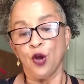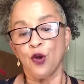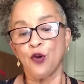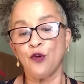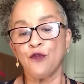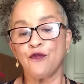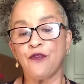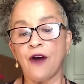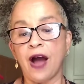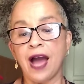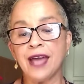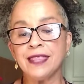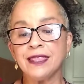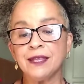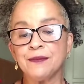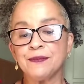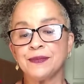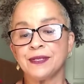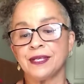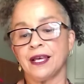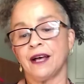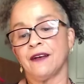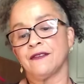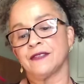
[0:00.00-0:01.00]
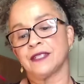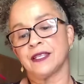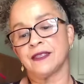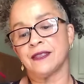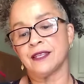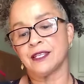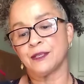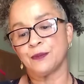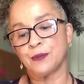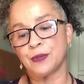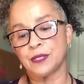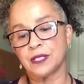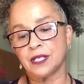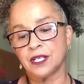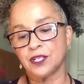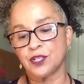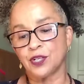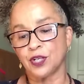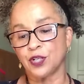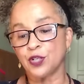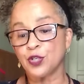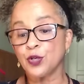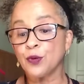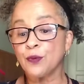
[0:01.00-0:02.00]
who find themselves in this
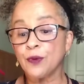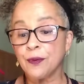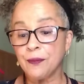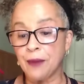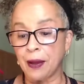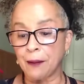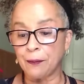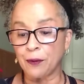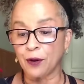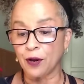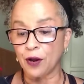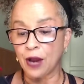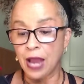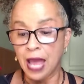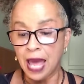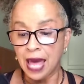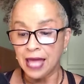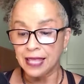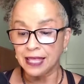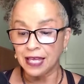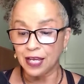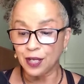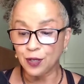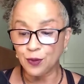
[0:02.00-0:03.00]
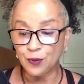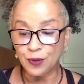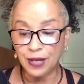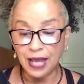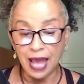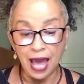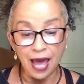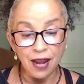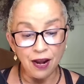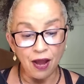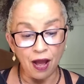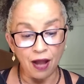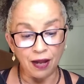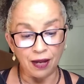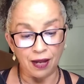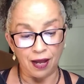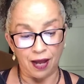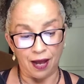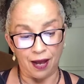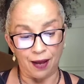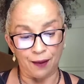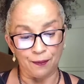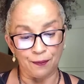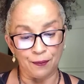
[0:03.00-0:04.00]
position to remember that you cannot
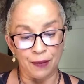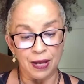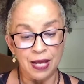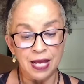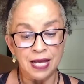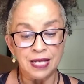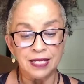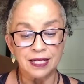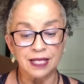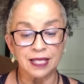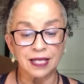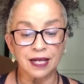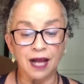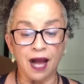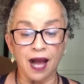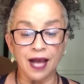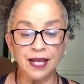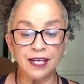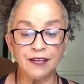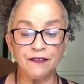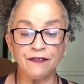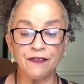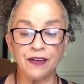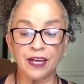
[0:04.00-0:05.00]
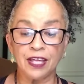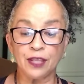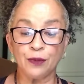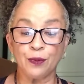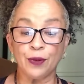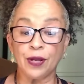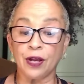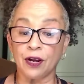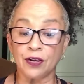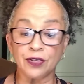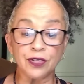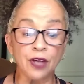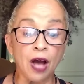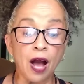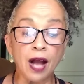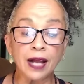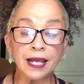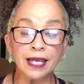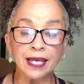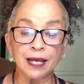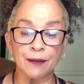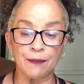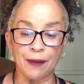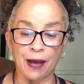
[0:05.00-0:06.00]
come to the kind of faith we are
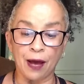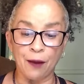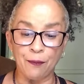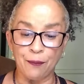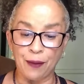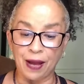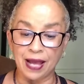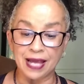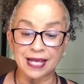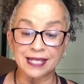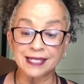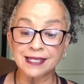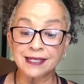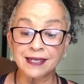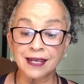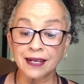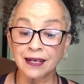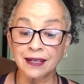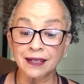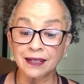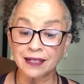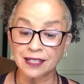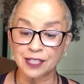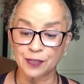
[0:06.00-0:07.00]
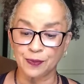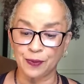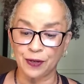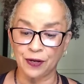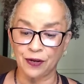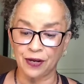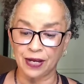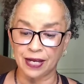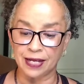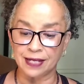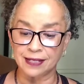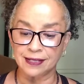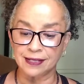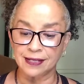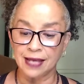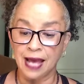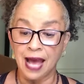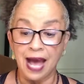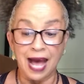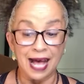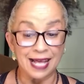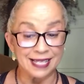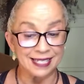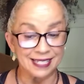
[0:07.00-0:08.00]
talking about by a single experience,
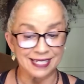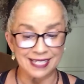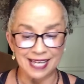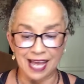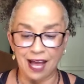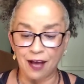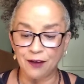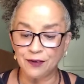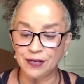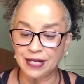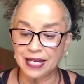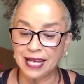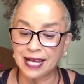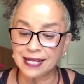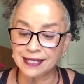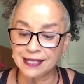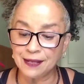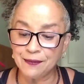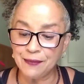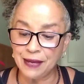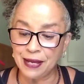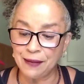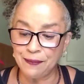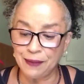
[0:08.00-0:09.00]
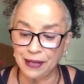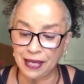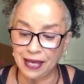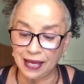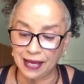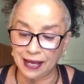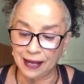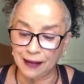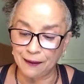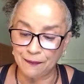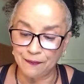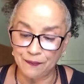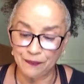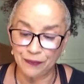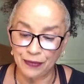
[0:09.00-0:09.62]
astounding as it may be.